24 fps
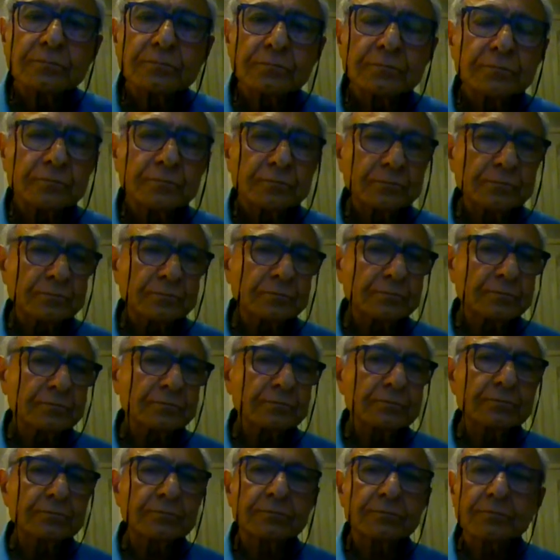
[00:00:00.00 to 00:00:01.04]

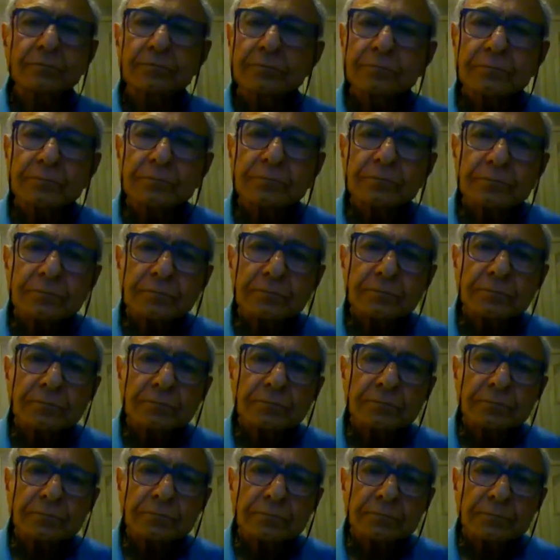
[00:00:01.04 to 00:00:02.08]

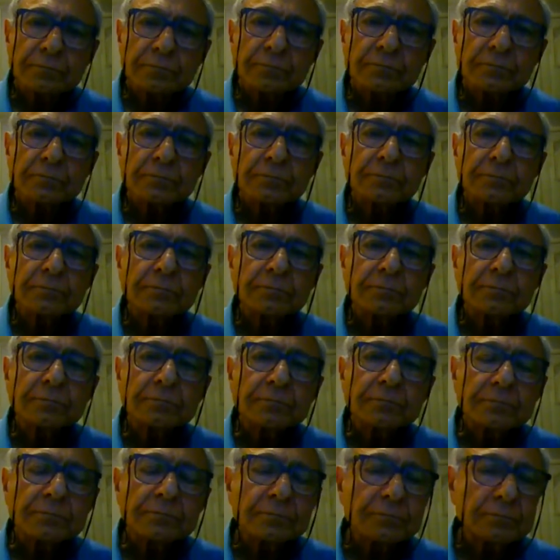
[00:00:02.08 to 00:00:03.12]

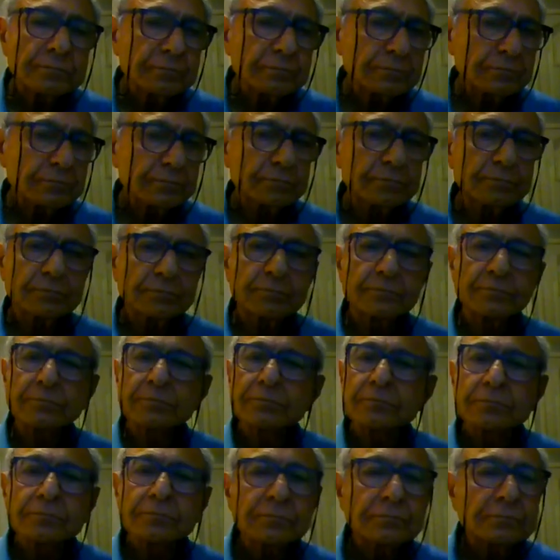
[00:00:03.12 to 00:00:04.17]

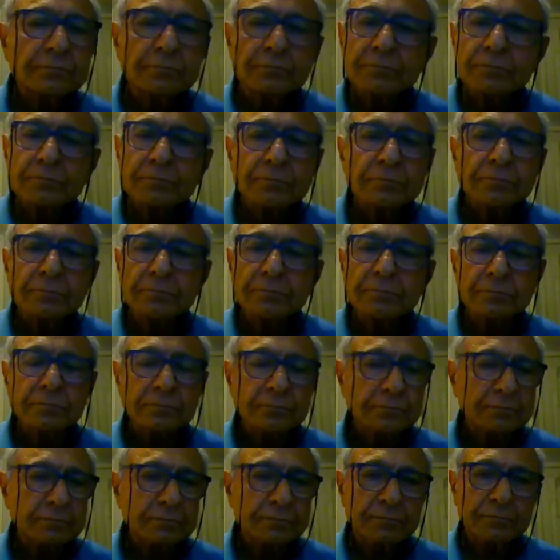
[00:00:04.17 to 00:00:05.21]

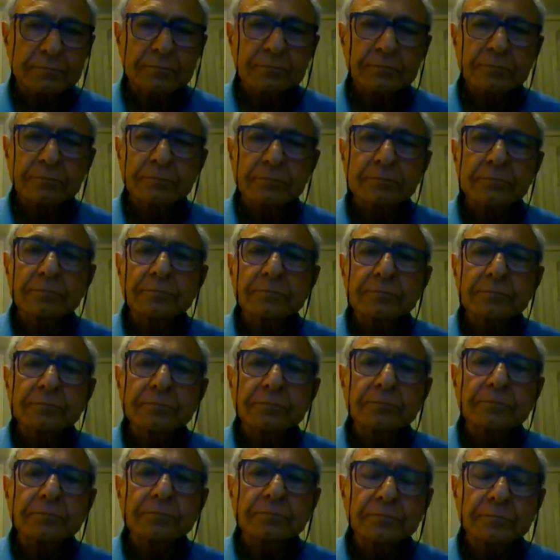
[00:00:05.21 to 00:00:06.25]

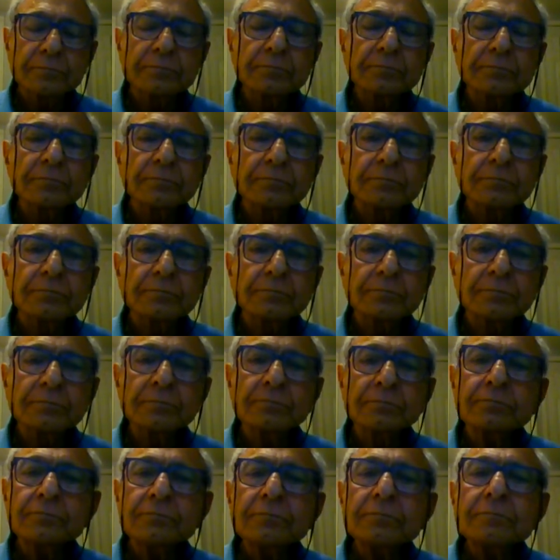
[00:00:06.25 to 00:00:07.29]

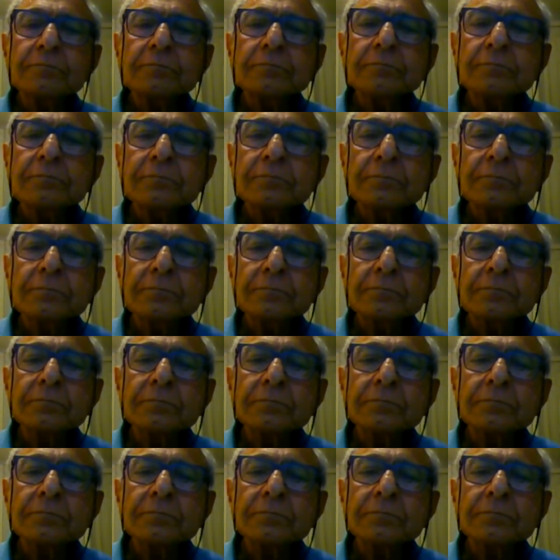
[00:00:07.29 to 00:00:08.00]
(not speaking)